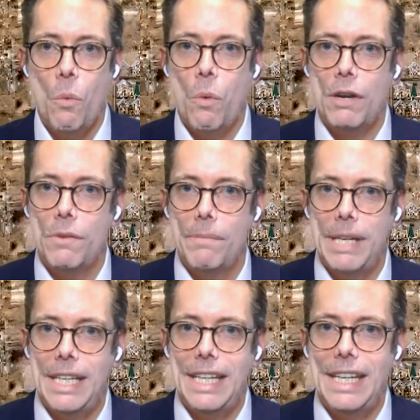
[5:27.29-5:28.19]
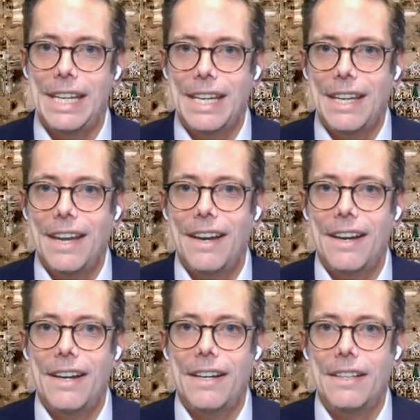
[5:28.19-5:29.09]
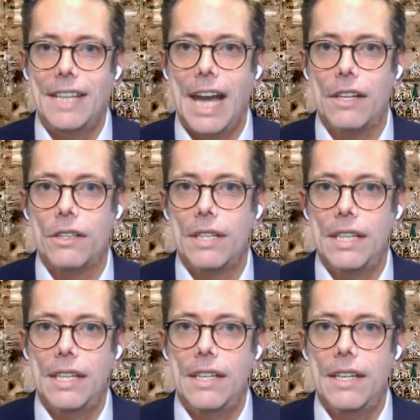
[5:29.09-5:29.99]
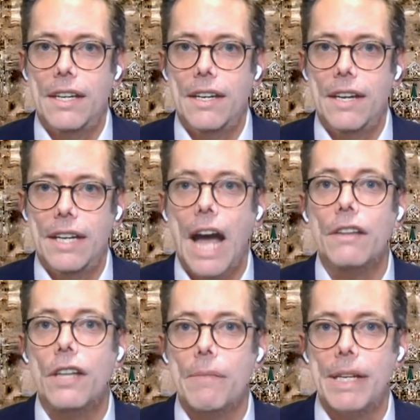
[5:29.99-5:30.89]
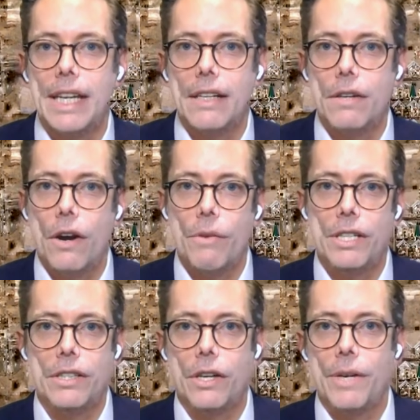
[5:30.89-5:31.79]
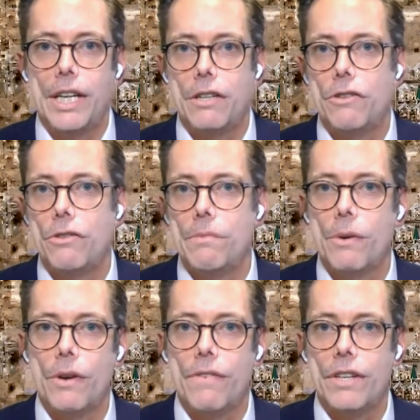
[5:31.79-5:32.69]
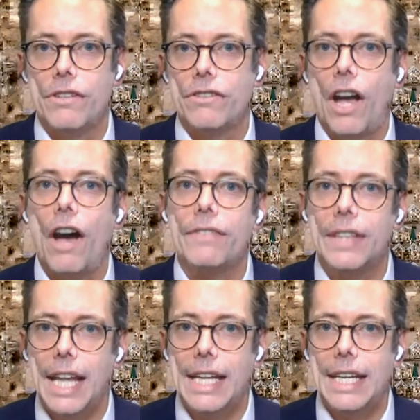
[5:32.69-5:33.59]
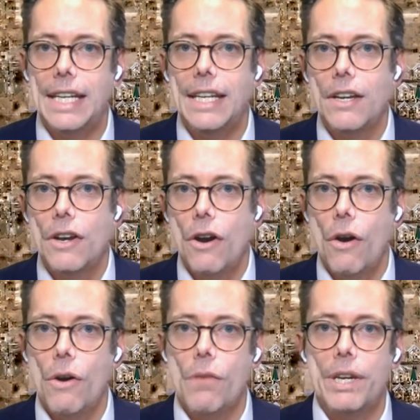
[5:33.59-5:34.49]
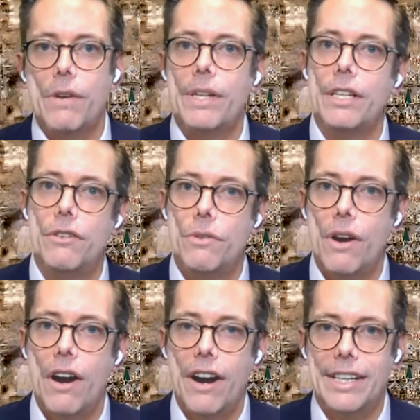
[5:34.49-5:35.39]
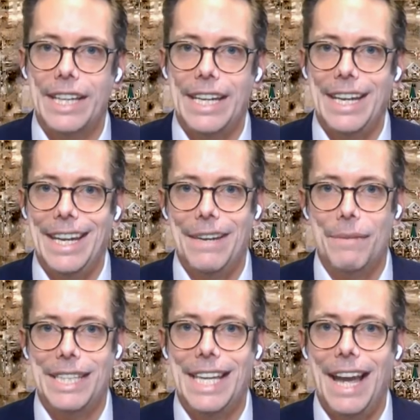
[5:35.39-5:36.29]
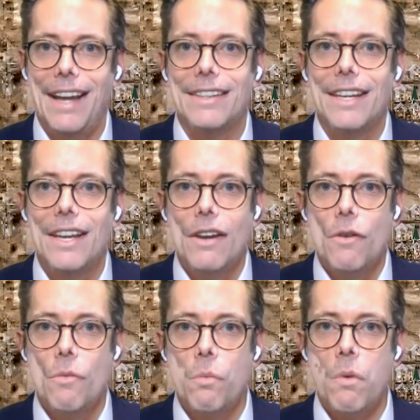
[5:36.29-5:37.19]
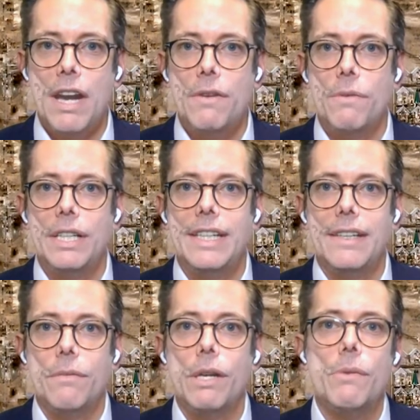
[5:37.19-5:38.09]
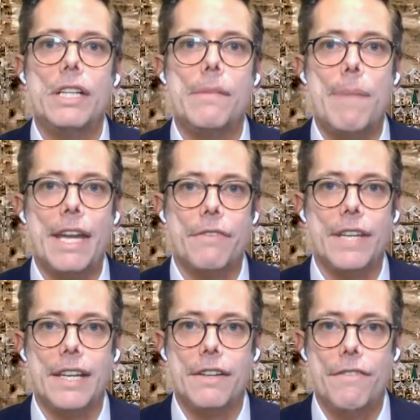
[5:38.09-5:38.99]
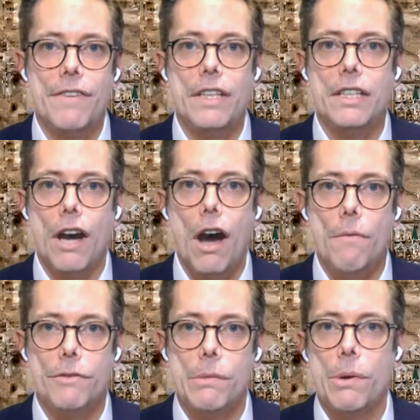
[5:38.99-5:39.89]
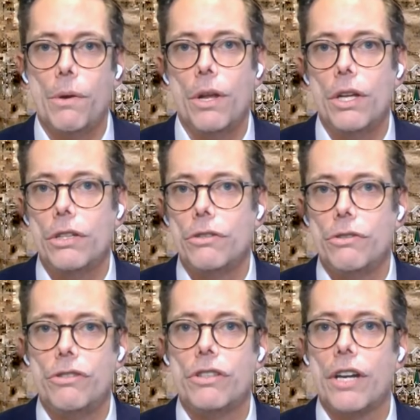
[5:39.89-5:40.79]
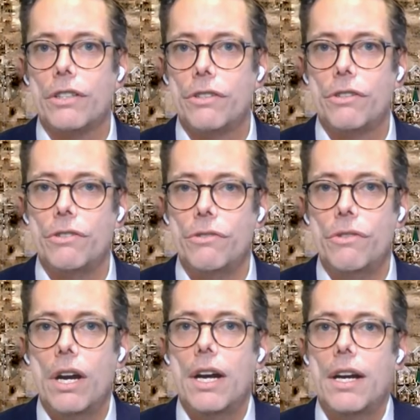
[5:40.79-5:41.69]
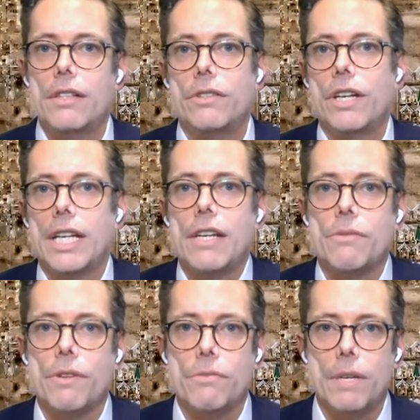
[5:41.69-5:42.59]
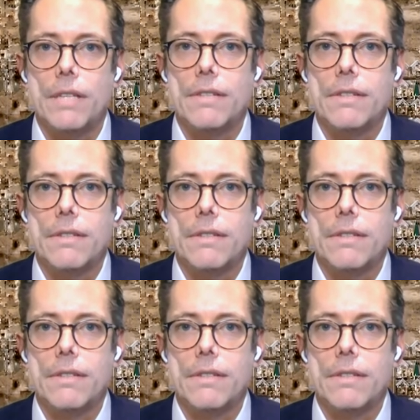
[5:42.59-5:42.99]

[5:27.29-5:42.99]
what will be the outcome in the end. Are we going into more of a soft landing, or are we going into a hard landing? And with that, when will the Bank of Canada feel comfortable to start to cut interest rates?